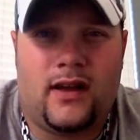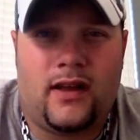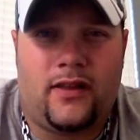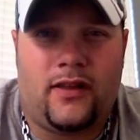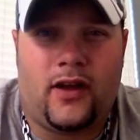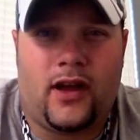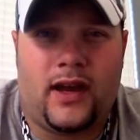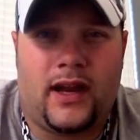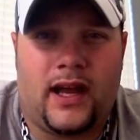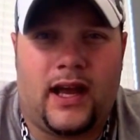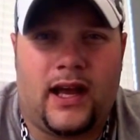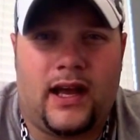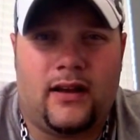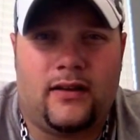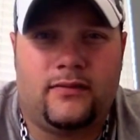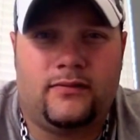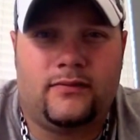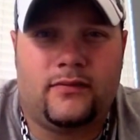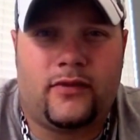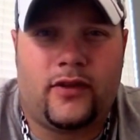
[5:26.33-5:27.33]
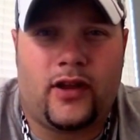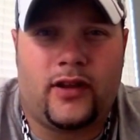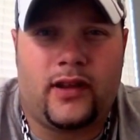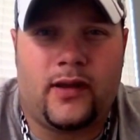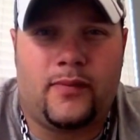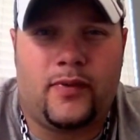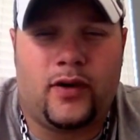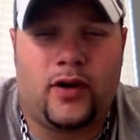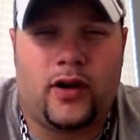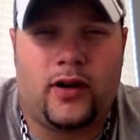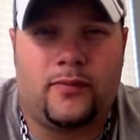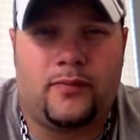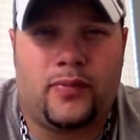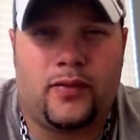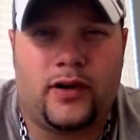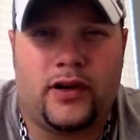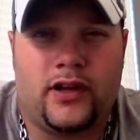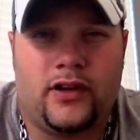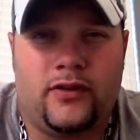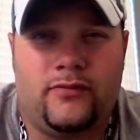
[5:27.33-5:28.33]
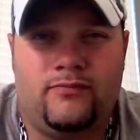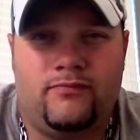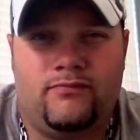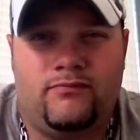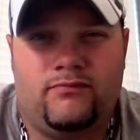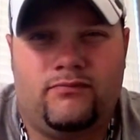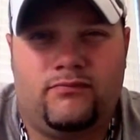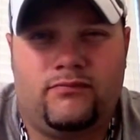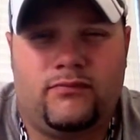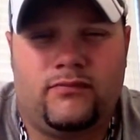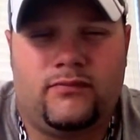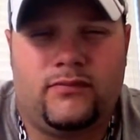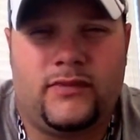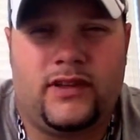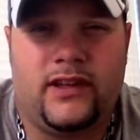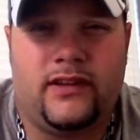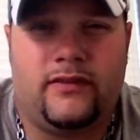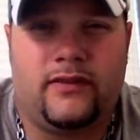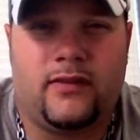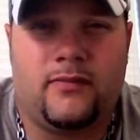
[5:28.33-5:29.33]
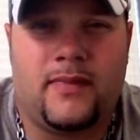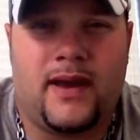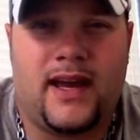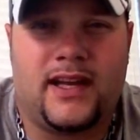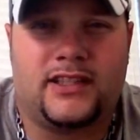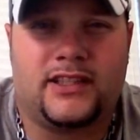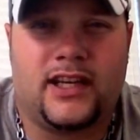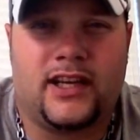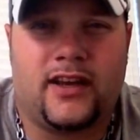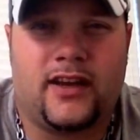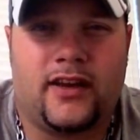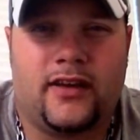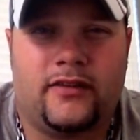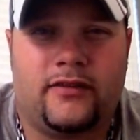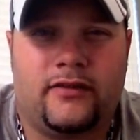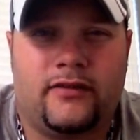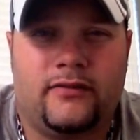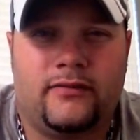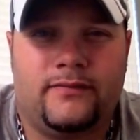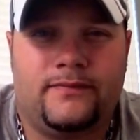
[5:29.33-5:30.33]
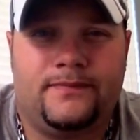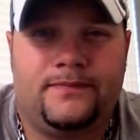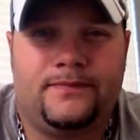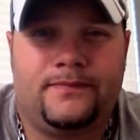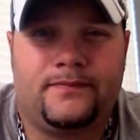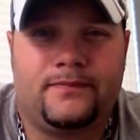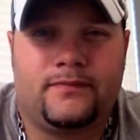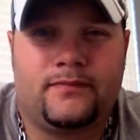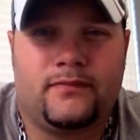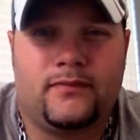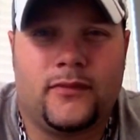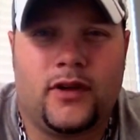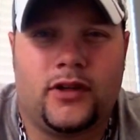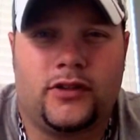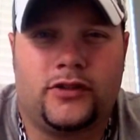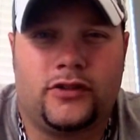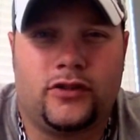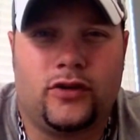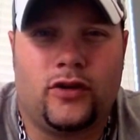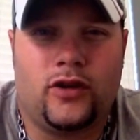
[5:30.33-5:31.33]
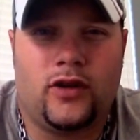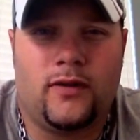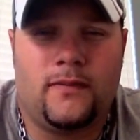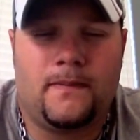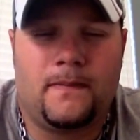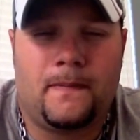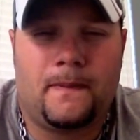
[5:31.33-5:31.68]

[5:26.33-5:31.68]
I thought they put on a pretty decent match, I guess. Not sure.